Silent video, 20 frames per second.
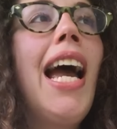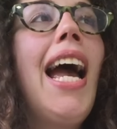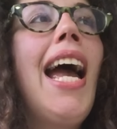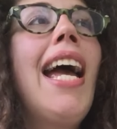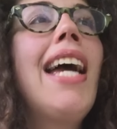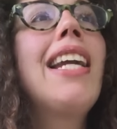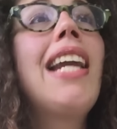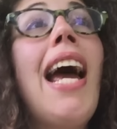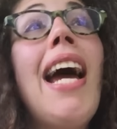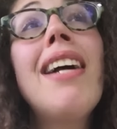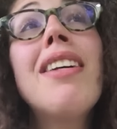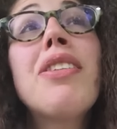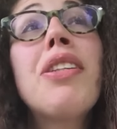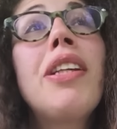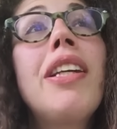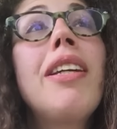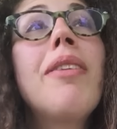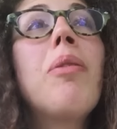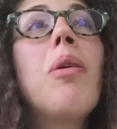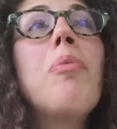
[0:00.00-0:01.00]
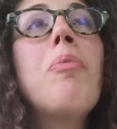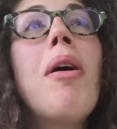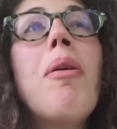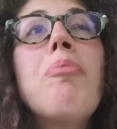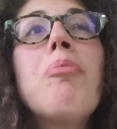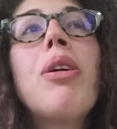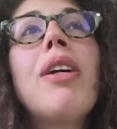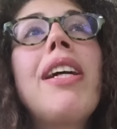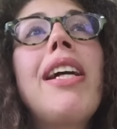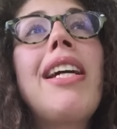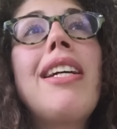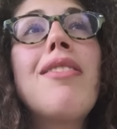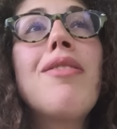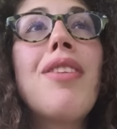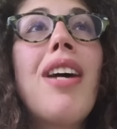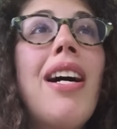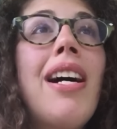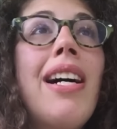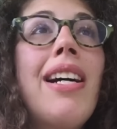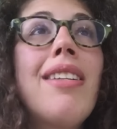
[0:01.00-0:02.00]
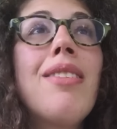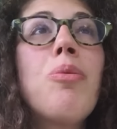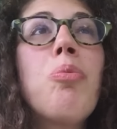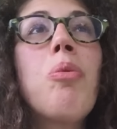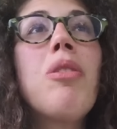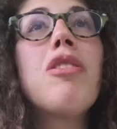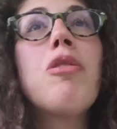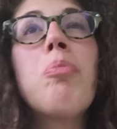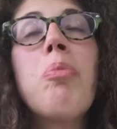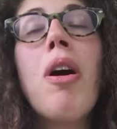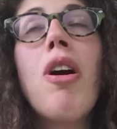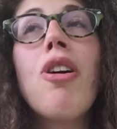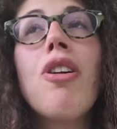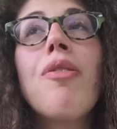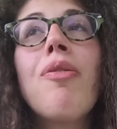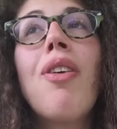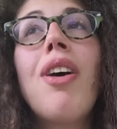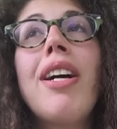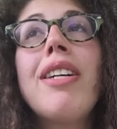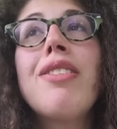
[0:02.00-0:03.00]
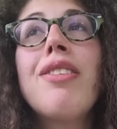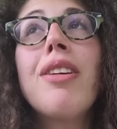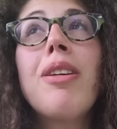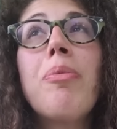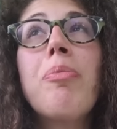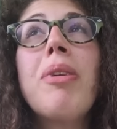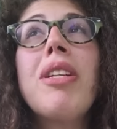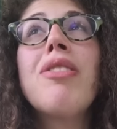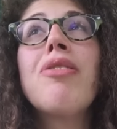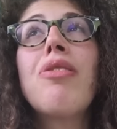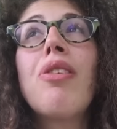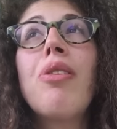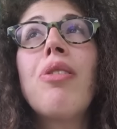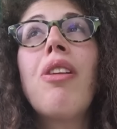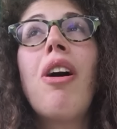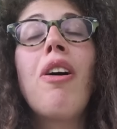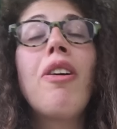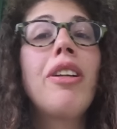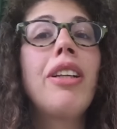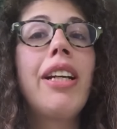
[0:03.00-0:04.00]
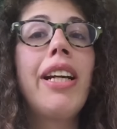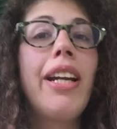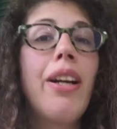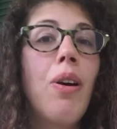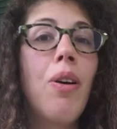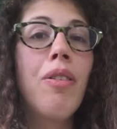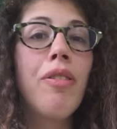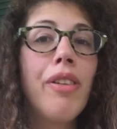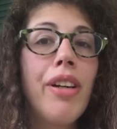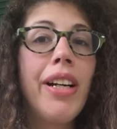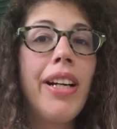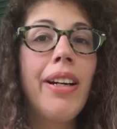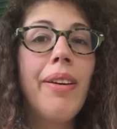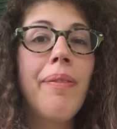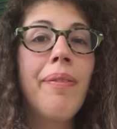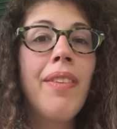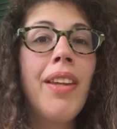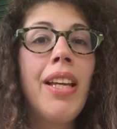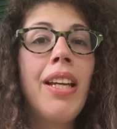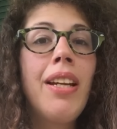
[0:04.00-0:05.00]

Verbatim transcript: and actually, remembering his eyes was a part of why it took me so long to get over him.